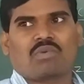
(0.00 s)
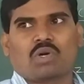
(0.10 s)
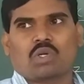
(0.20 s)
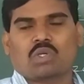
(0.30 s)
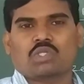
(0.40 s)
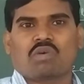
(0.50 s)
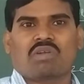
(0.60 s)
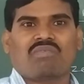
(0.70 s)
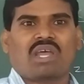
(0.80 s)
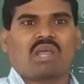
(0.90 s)

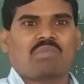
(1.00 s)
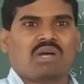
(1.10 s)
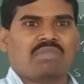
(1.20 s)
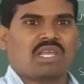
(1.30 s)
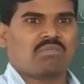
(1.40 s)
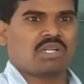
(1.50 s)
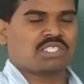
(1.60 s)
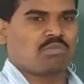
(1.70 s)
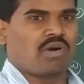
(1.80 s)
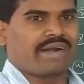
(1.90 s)
Protozoan phylum of the
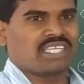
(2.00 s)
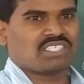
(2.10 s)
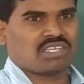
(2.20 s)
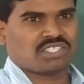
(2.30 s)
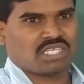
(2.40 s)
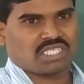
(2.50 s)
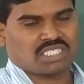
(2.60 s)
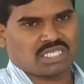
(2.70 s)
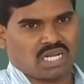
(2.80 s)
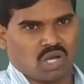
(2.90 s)
animals, body
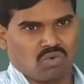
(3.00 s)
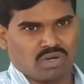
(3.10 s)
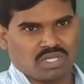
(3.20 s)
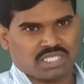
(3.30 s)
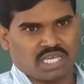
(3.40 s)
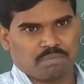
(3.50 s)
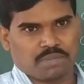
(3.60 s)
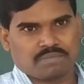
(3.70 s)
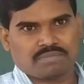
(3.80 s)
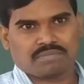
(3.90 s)
structures, round
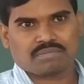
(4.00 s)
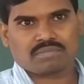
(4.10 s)
shape.